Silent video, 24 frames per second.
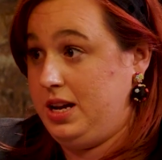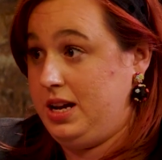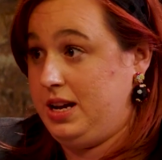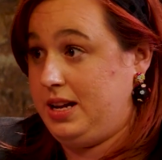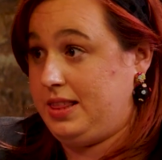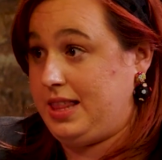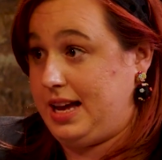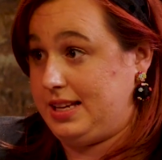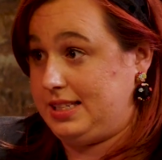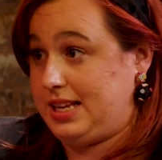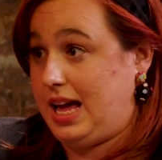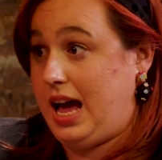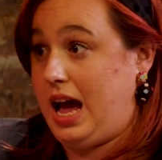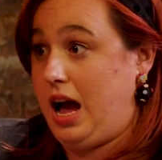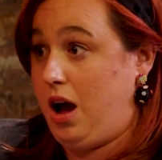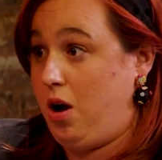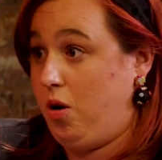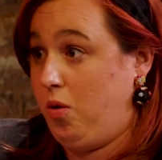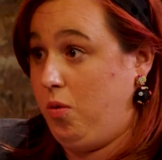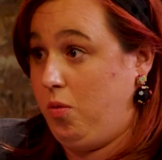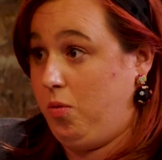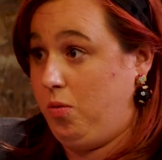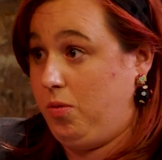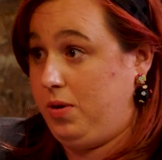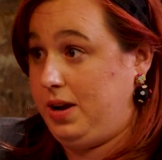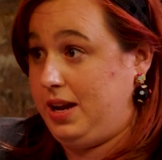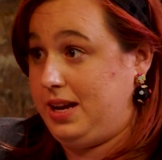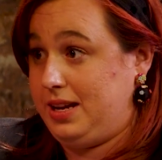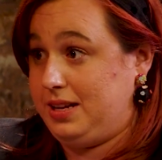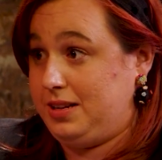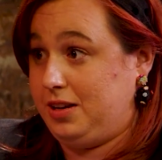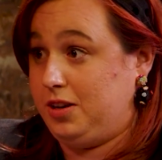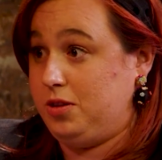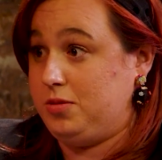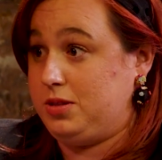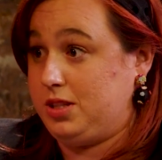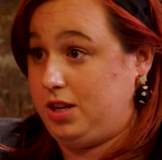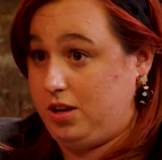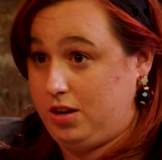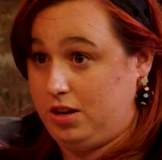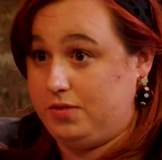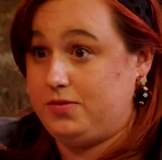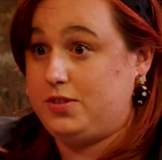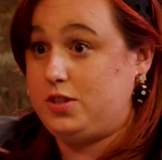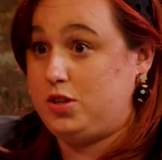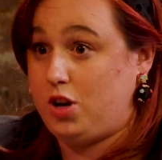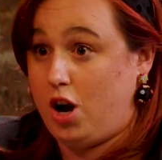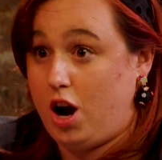That's how Lucy Locket
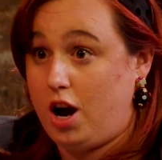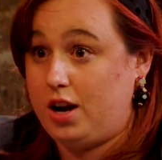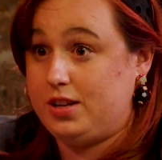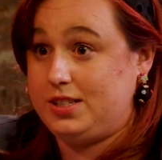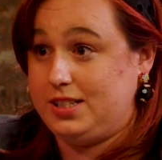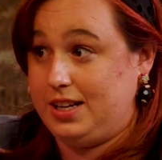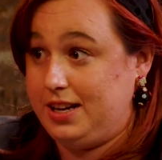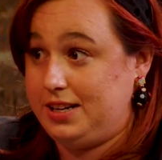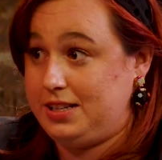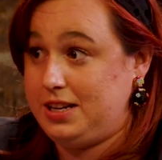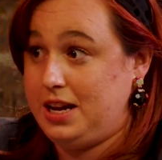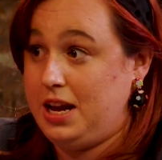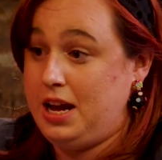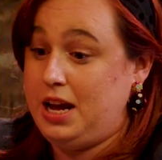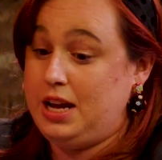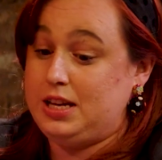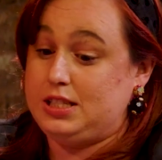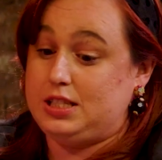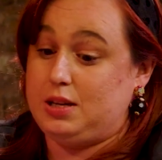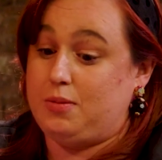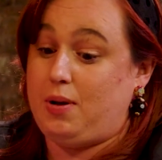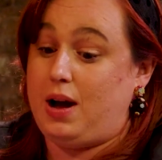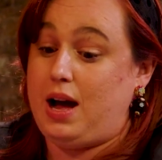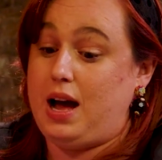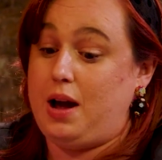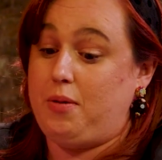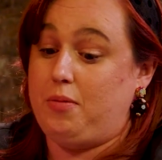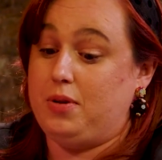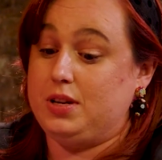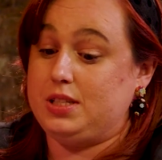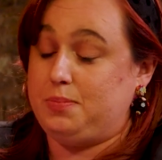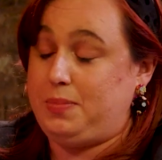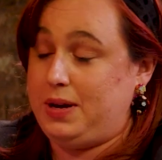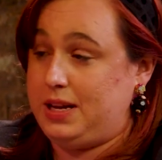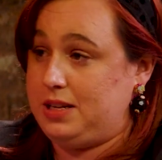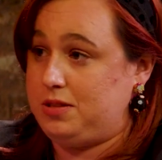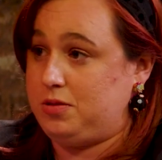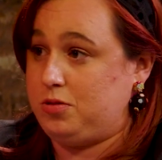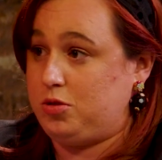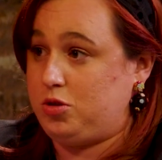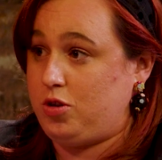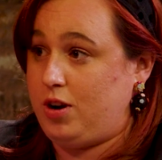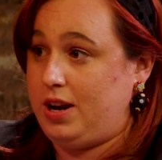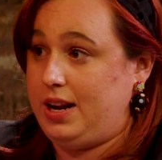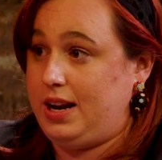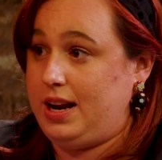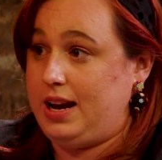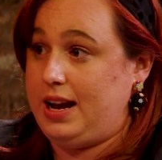Loves started. So I was a personal
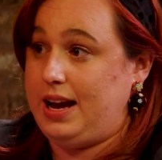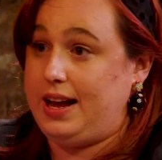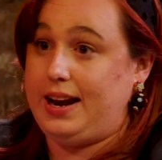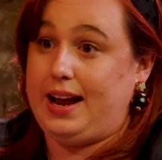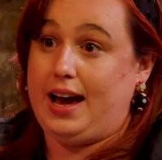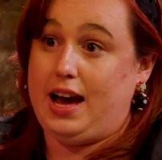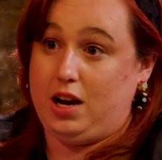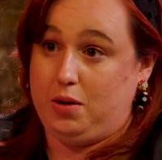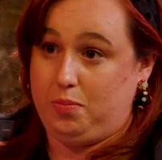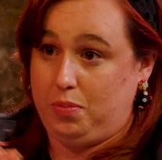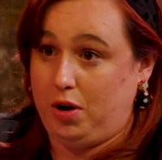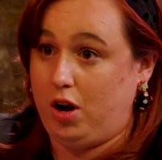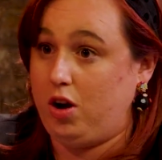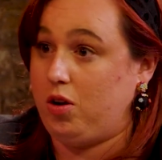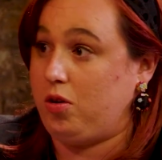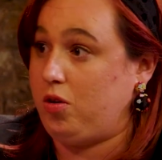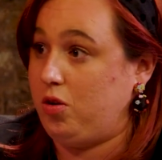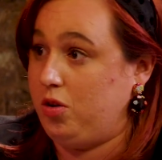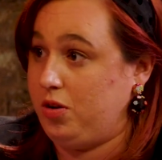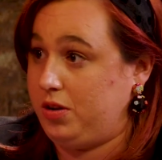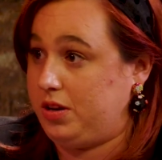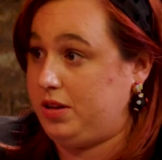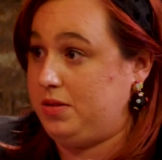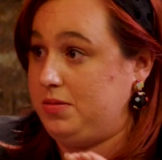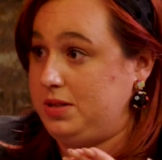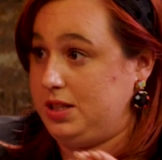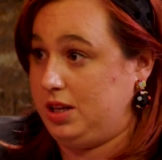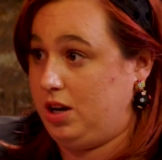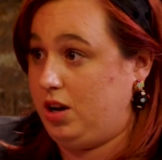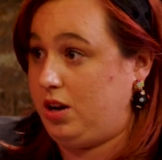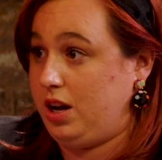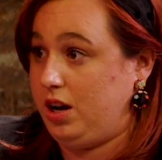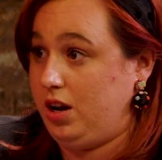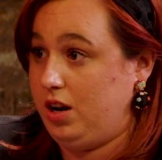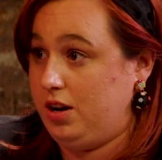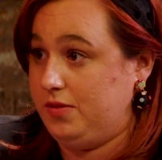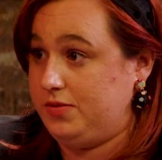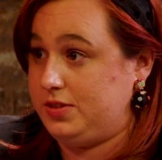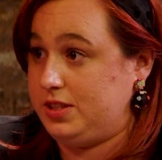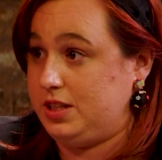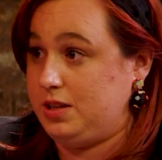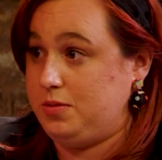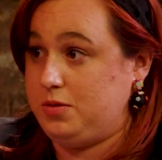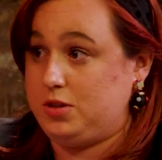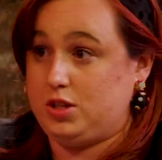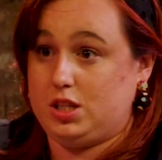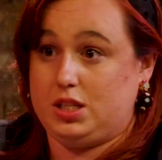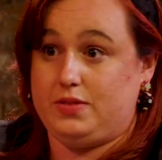trainer and I had a blog called Lucy Locket Loves, and it
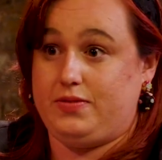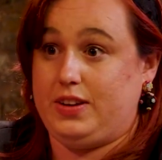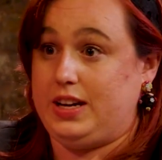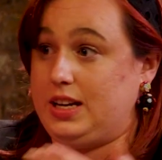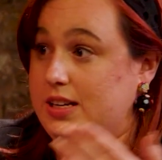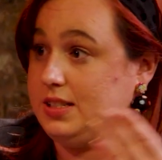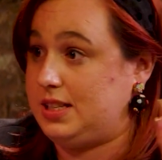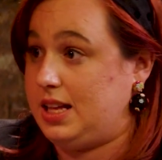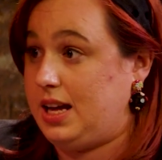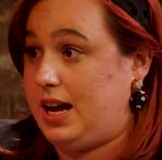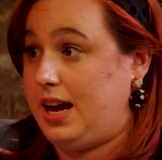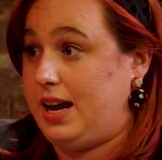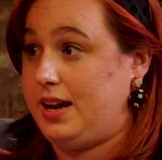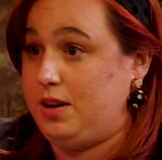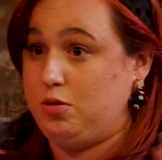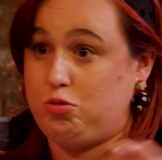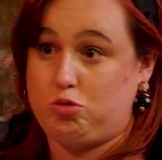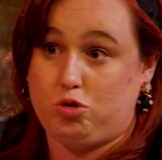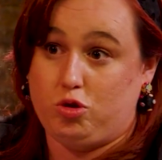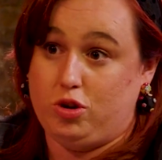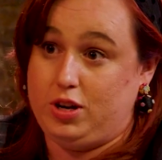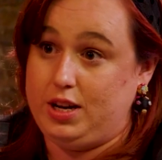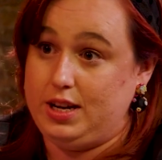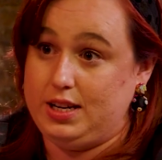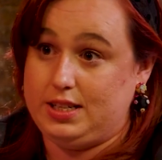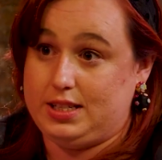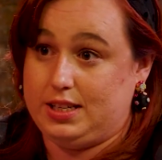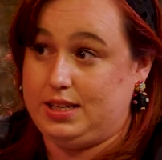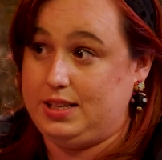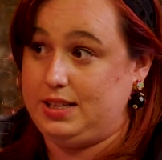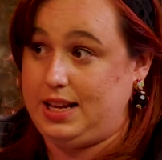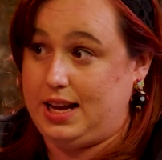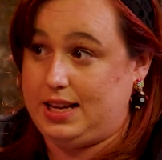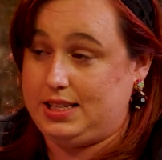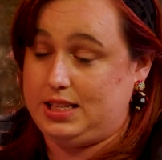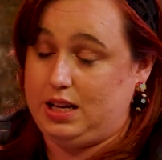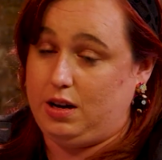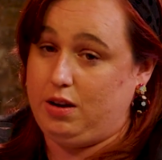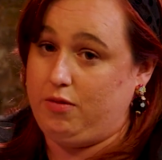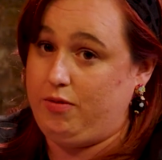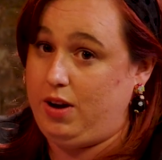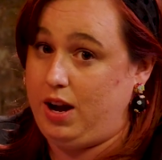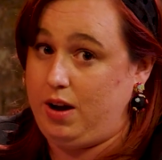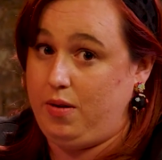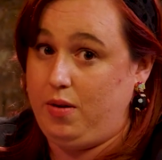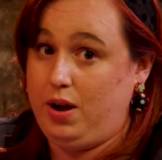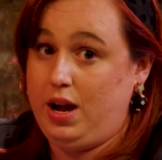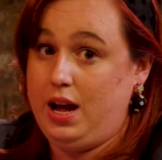was just things that I enjoyed, and that's how I
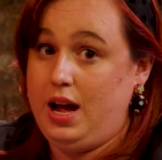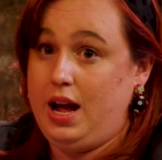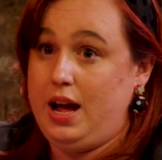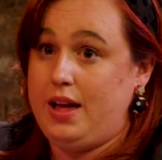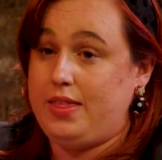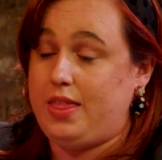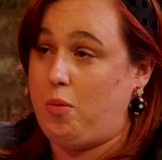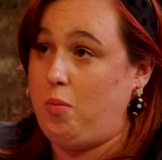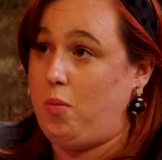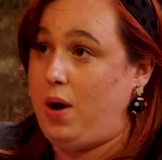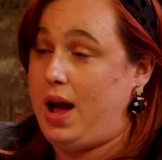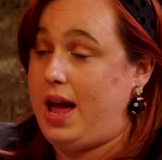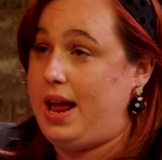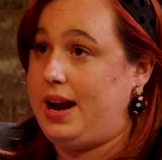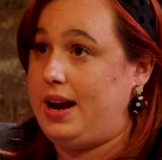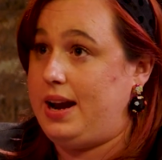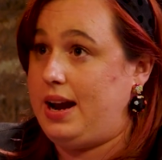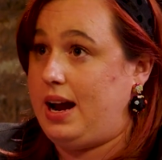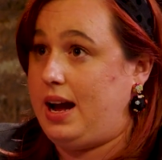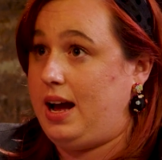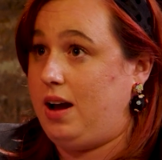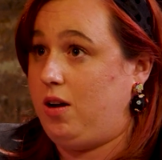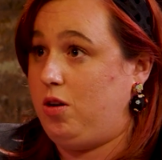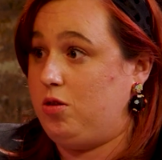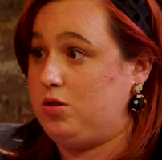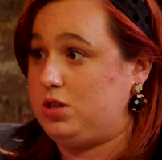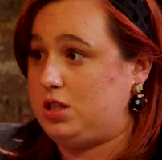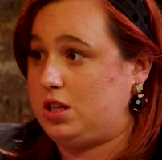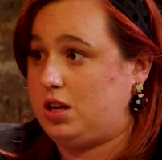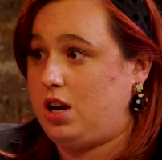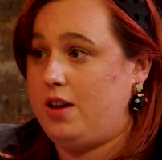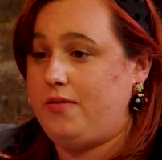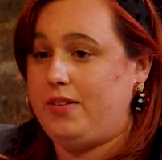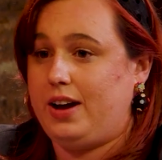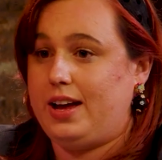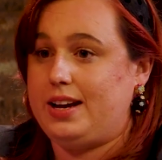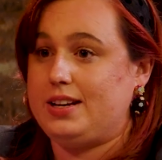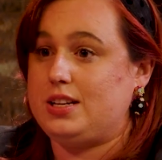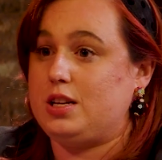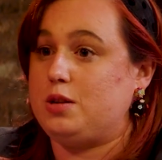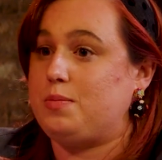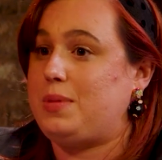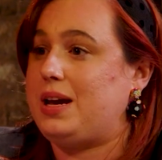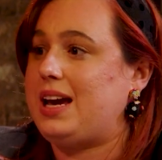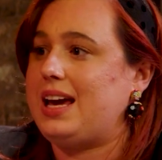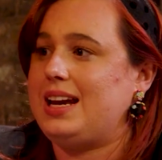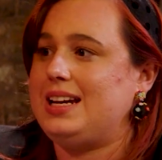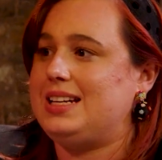wrote. Then when I launched the clothing line, it didn't
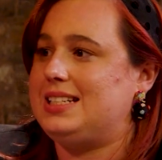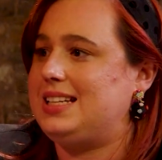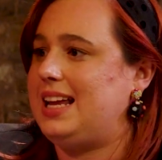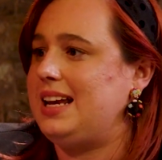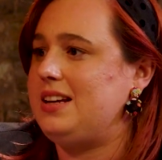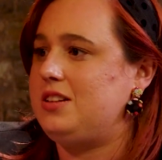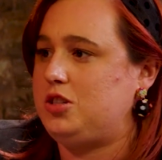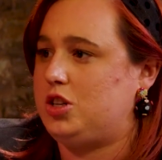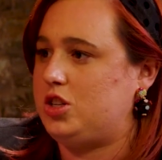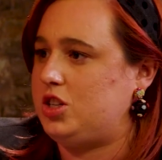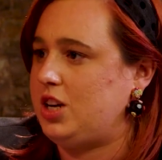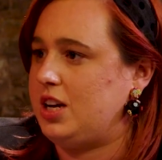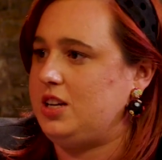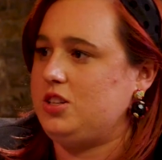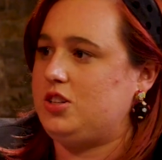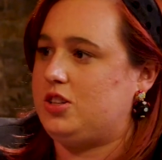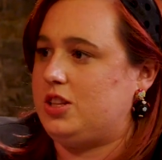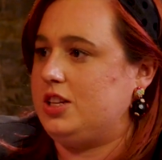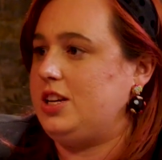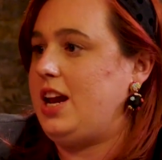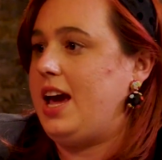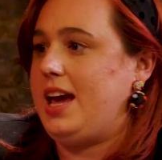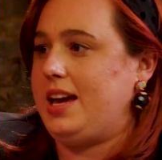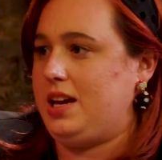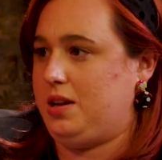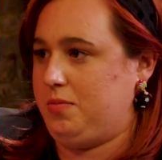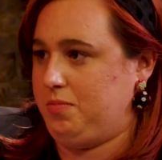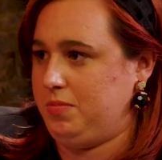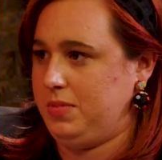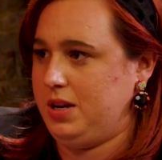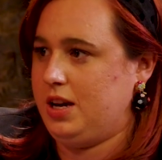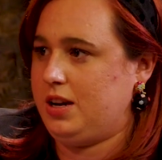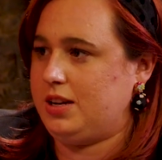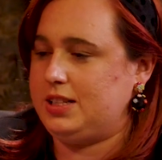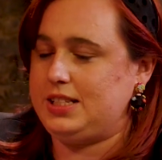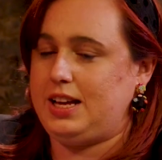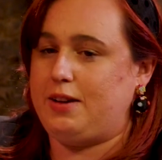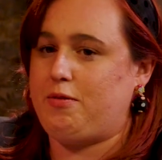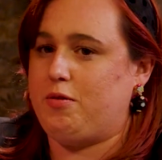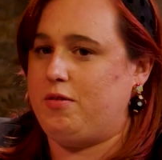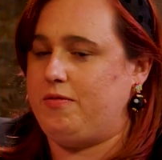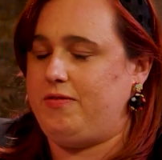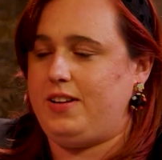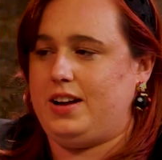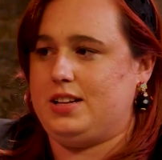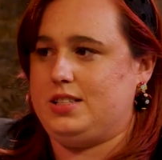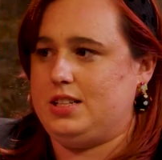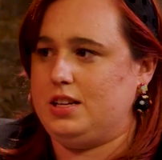make any sense to change the name, because everyone
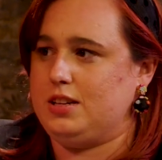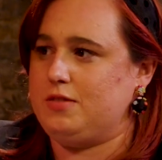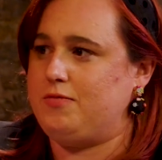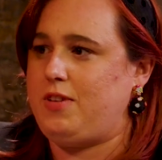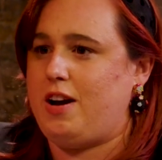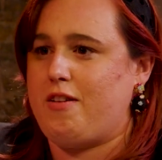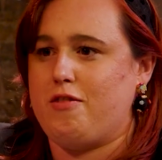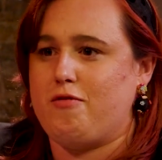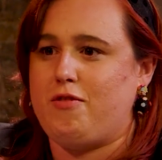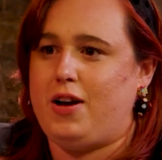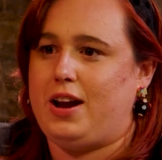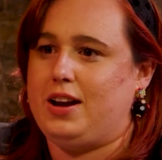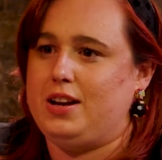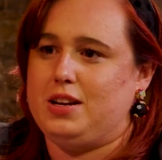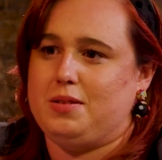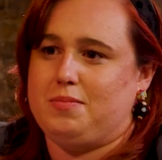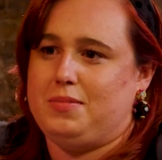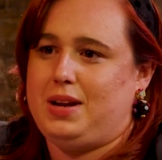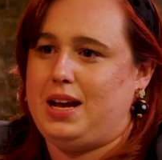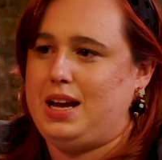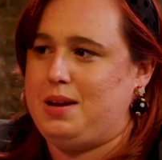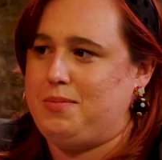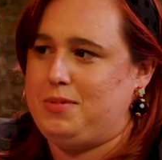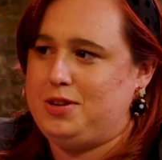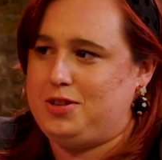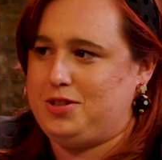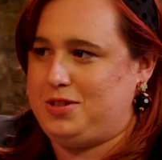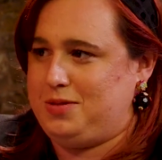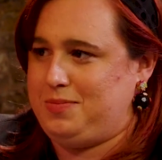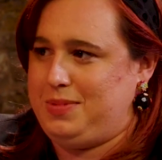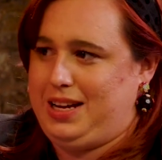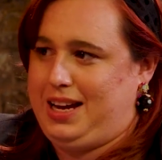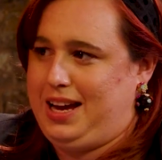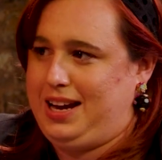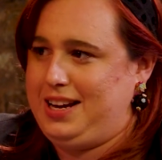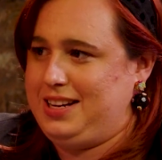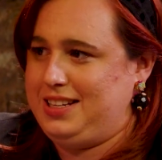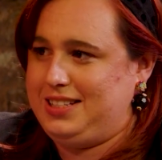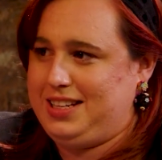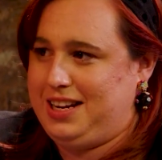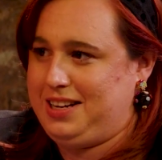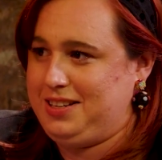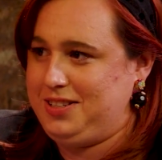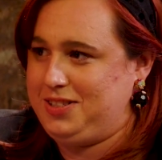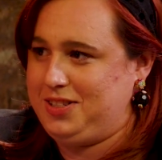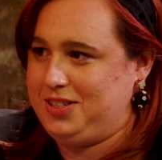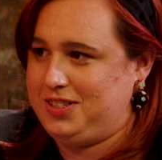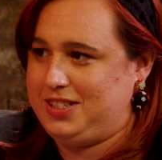finds it a very random name. It doesn't make any
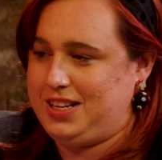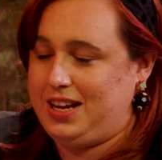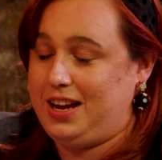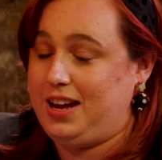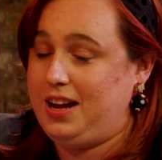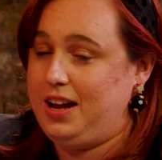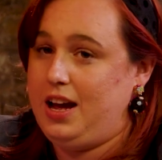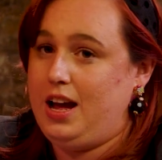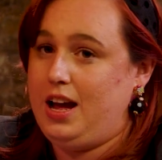sense, does it?